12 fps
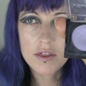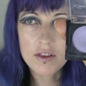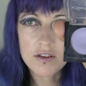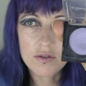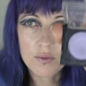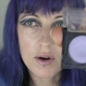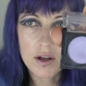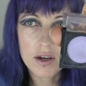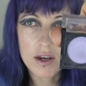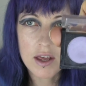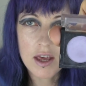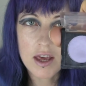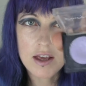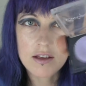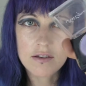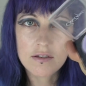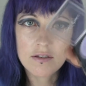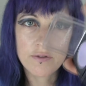This one
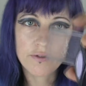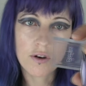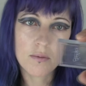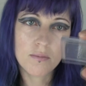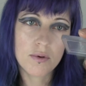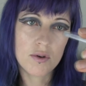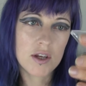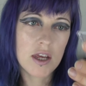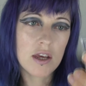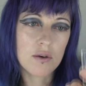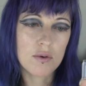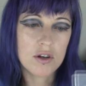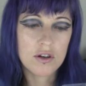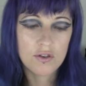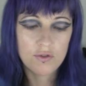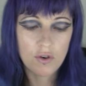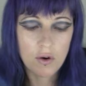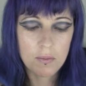is from Boutique, which is
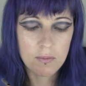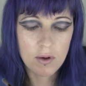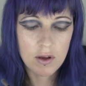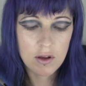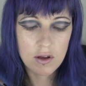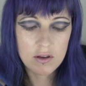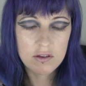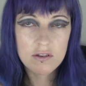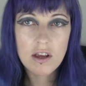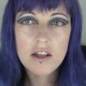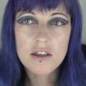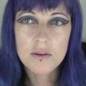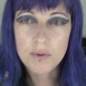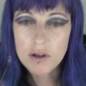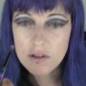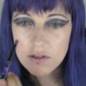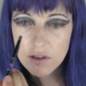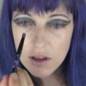from
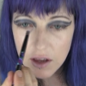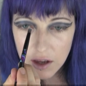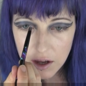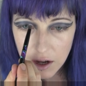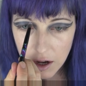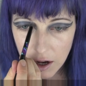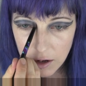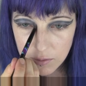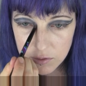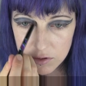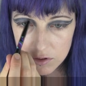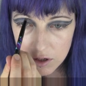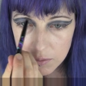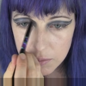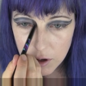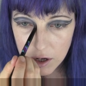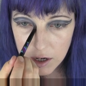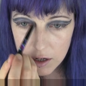Sainsbury's, and I'm just going to
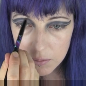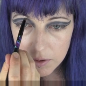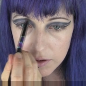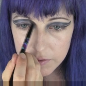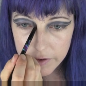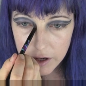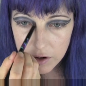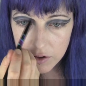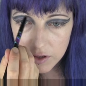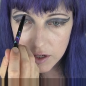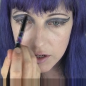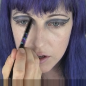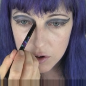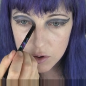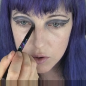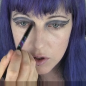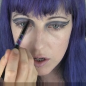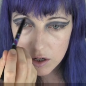put a little bit of it on the inner
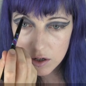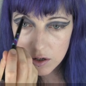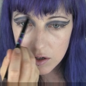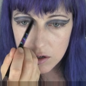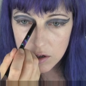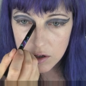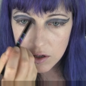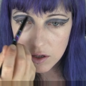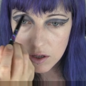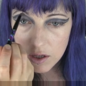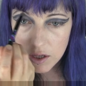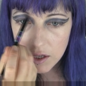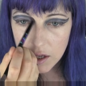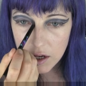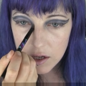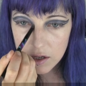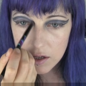corner here